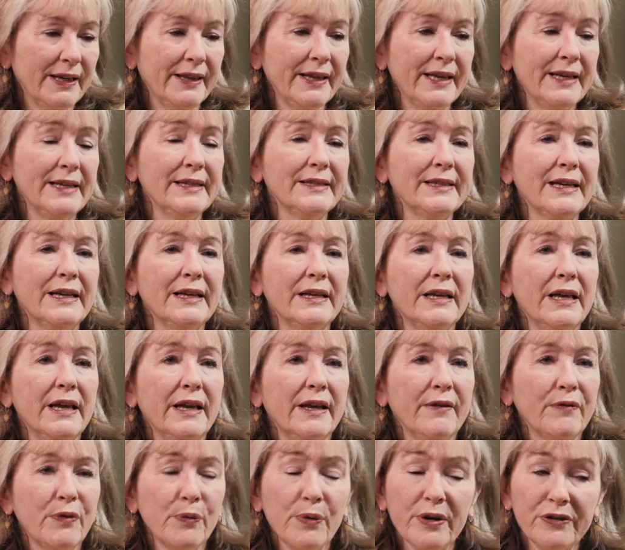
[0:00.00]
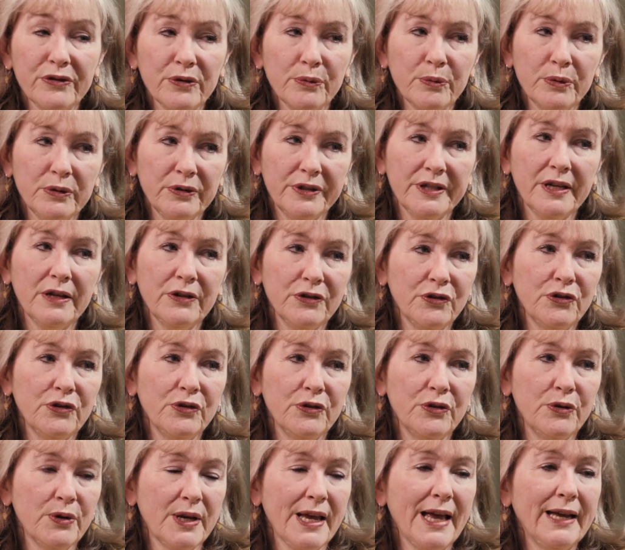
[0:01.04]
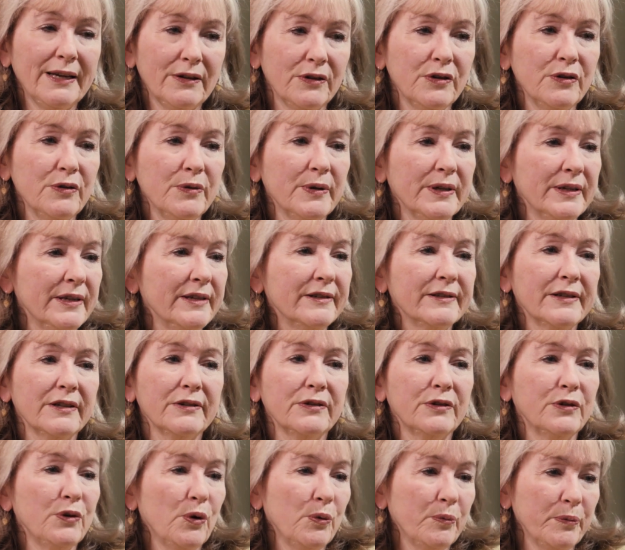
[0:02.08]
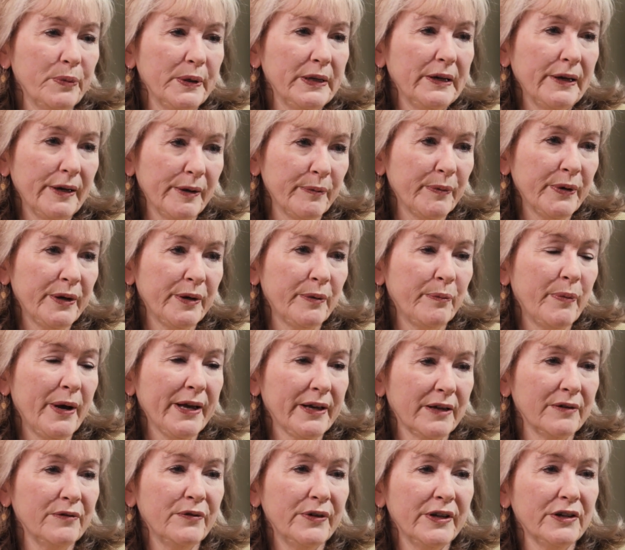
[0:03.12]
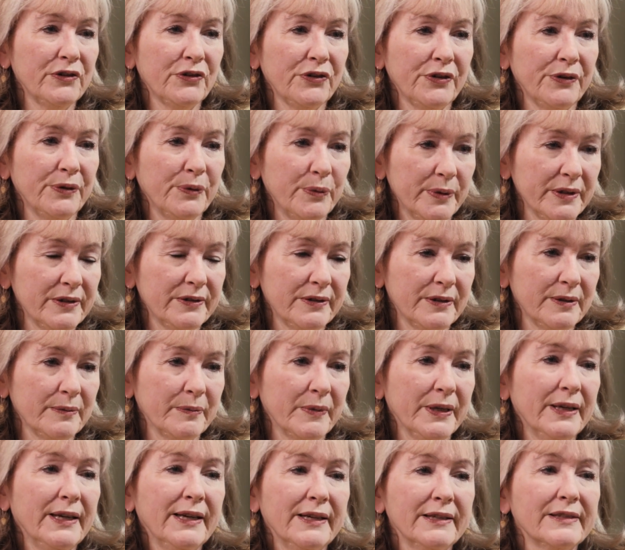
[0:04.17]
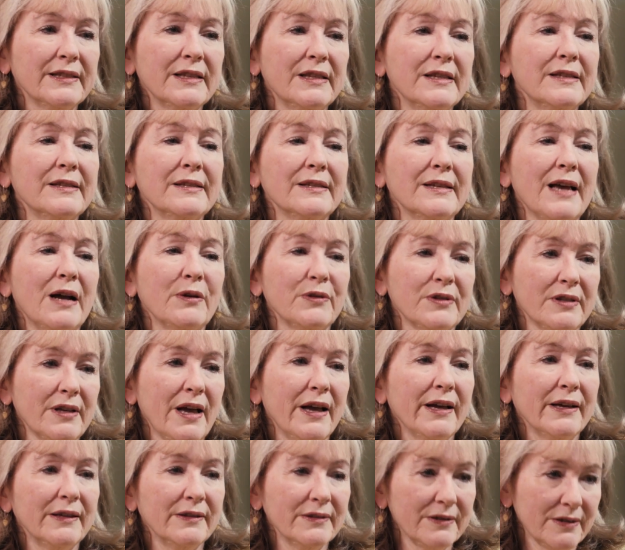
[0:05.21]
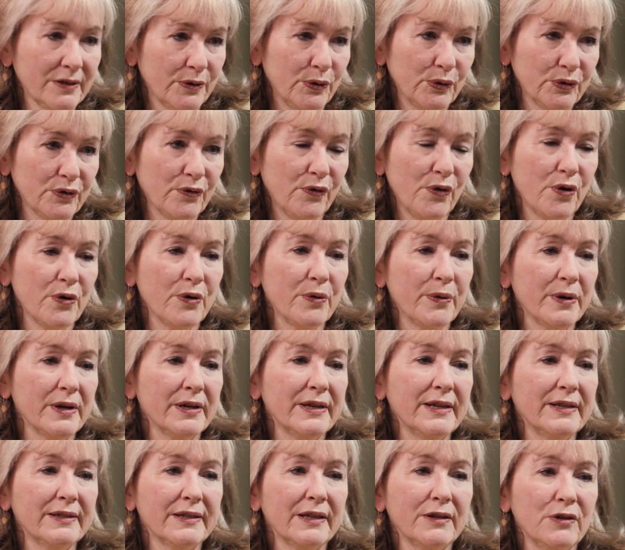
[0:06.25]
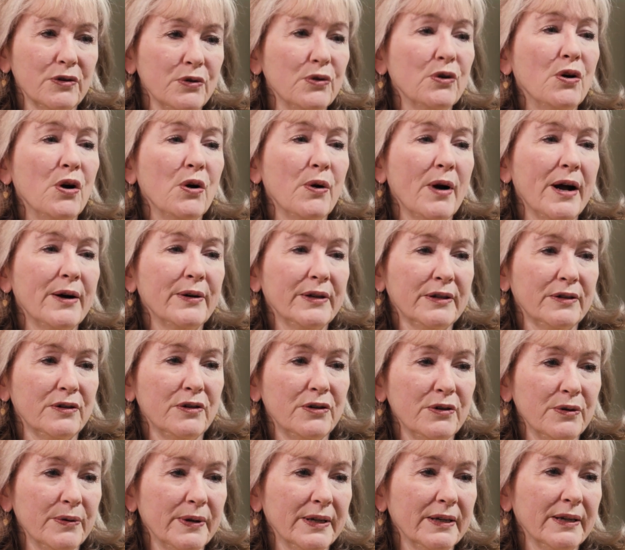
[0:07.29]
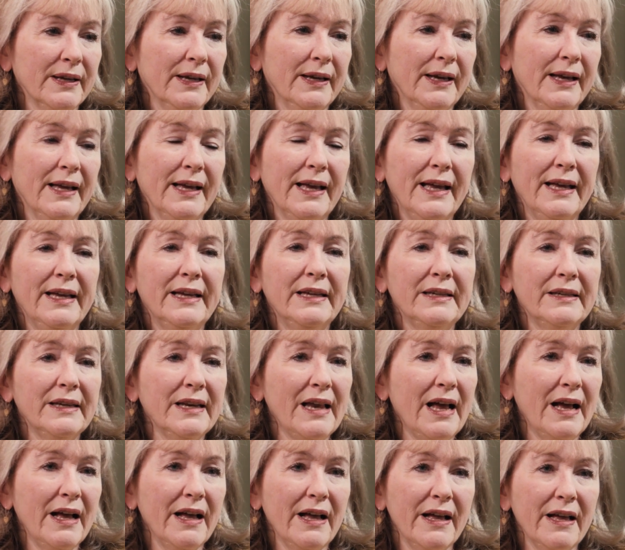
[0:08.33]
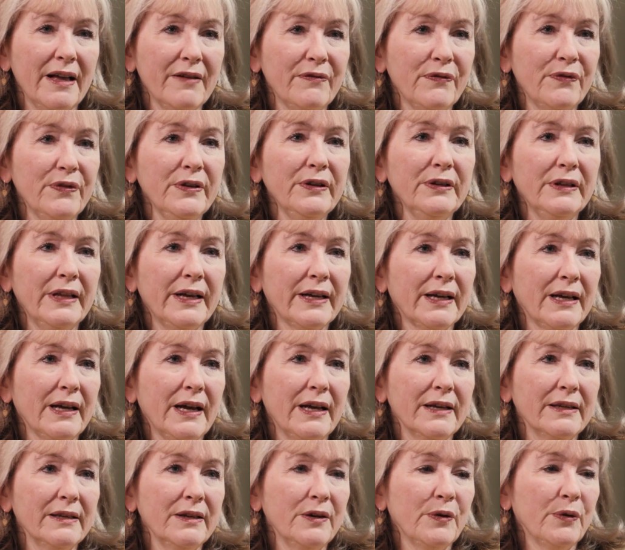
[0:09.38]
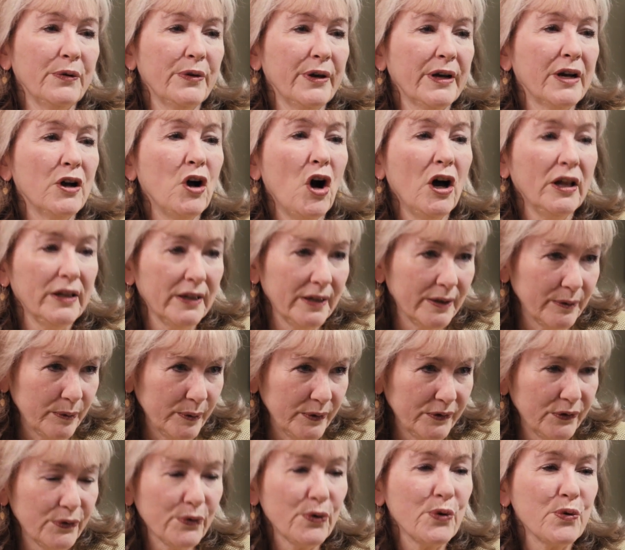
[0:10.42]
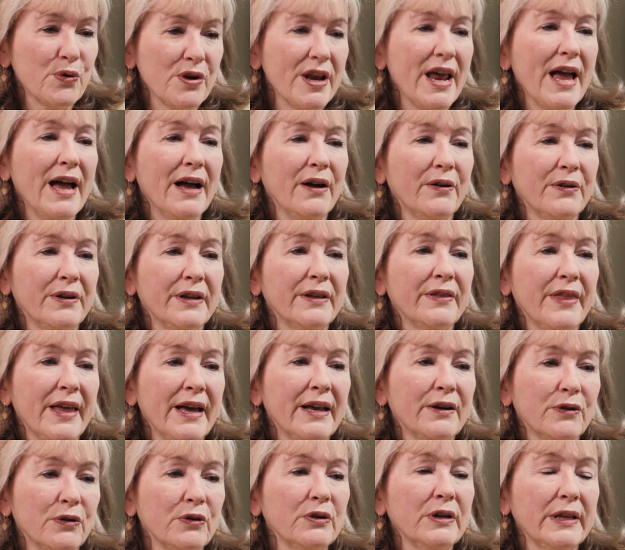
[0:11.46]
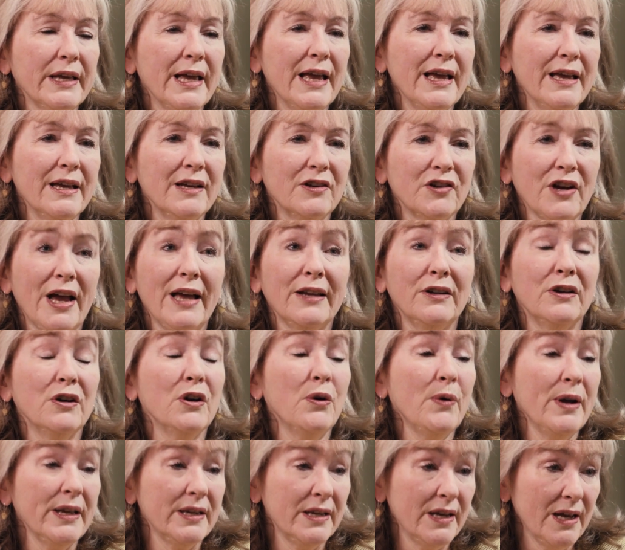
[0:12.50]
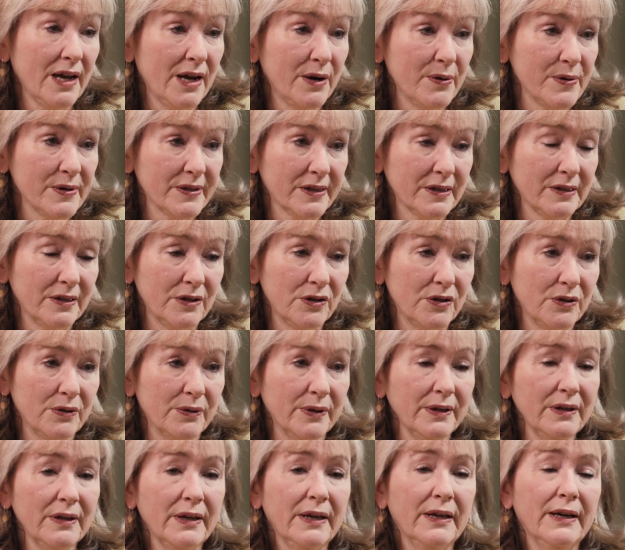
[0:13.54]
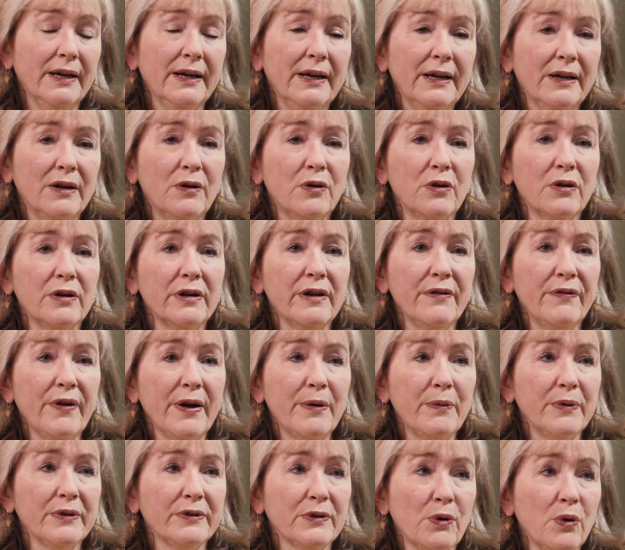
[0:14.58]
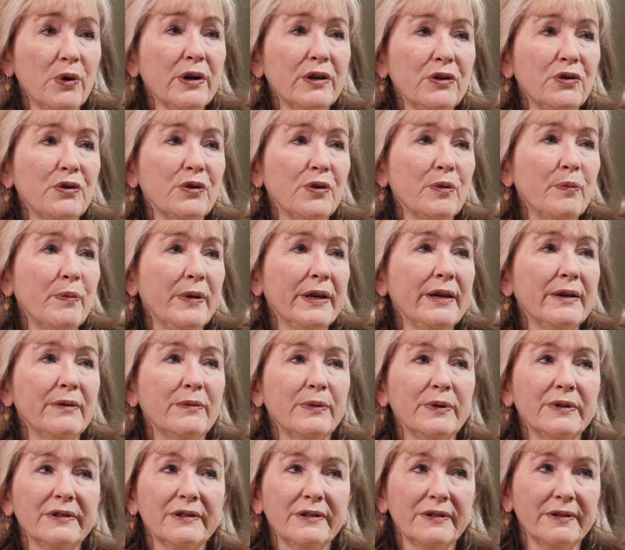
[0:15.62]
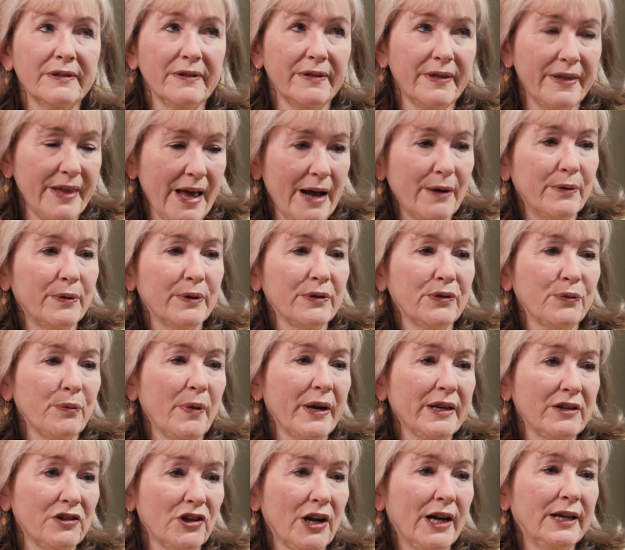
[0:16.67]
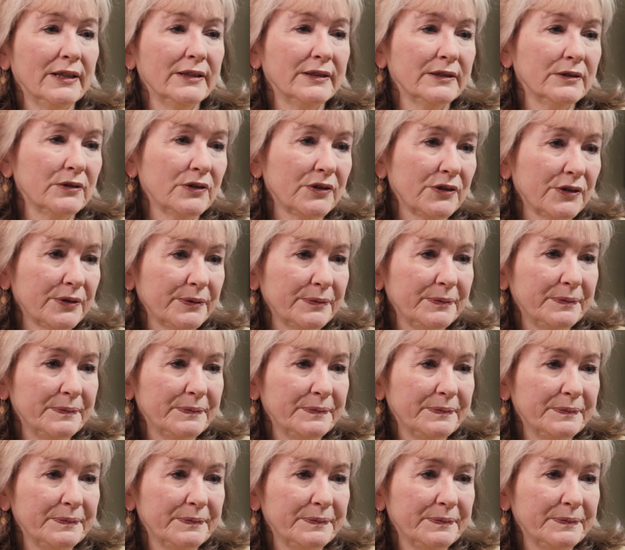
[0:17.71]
And then he said, the rest of the world tells you you can't do it. He says, don't be limited by conventional wisdom. He said, this is how science goes forward. He said, you go out and do it. And I feel like, the gauntlet was thrown down at that early age. I had no idea how I was going to do it or if I was going to, but that was my challenge.